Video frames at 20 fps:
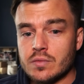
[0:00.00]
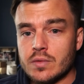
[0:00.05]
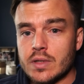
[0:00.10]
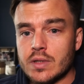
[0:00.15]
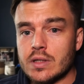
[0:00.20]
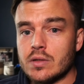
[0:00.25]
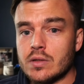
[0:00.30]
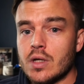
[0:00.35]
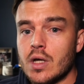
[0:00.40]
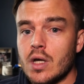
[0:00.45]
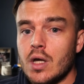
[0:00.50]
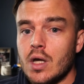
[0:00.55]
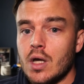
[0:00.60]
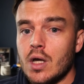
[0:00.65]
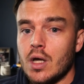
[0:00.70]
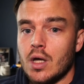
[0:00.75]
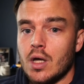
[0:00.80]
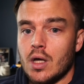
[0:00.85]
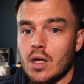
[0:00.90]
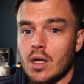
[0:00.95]
And
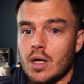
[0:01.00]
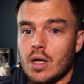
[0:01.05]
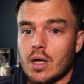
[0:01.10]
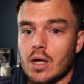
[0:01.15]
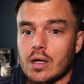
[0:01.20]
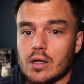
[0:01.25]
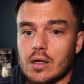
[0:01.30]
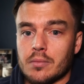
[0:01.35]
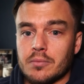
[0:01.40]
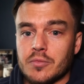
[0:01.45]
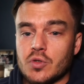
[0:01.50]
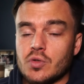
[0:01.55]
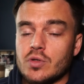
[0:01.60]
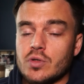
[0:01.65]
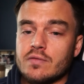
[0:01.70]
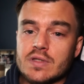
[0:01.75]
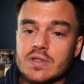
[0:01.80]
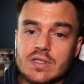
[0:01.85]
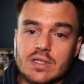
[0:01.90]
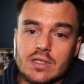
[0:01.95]
you
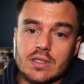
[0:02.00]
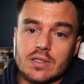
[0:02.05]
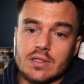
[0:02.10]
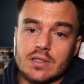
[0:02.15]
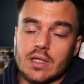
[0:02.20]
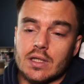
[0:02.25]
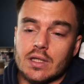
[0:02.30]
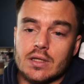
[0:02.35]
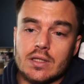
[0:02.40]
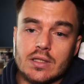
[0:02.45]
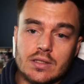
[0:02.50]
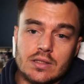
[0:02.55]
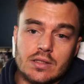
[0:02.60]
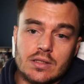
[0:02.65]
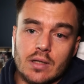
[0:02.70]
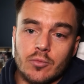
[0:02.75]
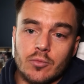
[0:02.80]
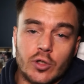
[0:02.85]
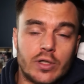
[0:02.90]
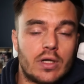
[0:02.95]
even see this, like this
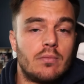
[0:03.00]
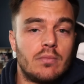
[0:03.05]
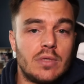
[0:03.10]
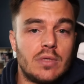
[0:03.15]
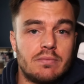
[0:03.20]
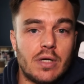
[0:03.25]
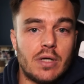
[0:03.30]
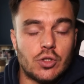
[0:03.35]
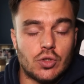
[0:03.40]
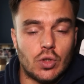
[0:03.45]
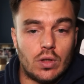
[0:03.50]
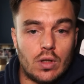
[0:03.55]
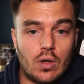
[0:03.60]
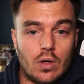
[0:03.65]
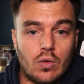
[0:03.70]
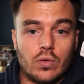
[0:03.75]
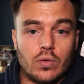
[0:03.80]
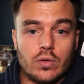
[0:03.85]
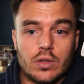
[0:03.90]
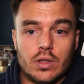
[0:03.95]
number can be much
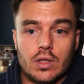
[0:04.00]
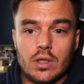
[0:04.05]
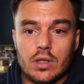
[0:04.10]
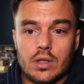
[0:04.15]
lower